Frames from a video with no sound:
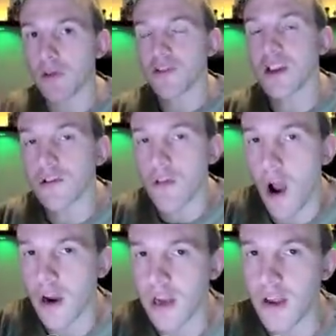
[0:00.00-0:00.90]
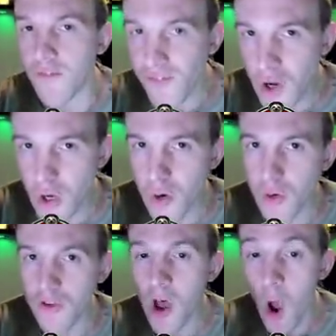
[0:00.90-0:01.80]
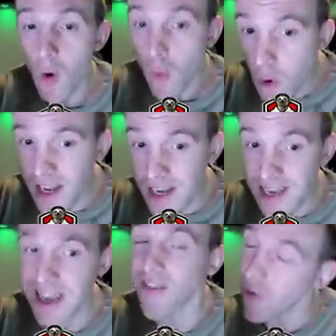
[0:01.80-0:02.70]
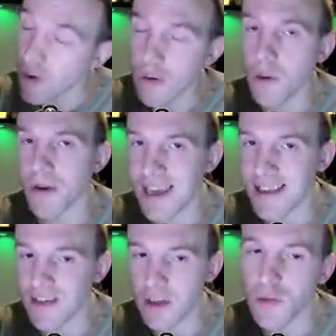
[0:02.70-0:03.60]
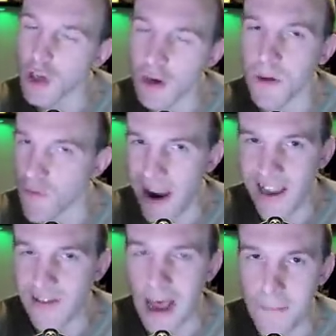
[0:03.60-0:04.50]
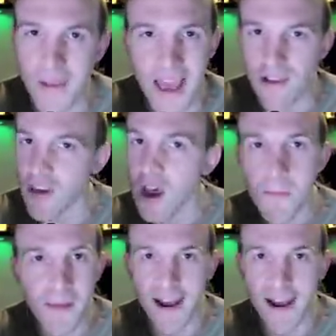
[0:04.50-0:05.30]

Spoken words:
Now, single target infernos, really, if you come up against them, you should be wrecking that base.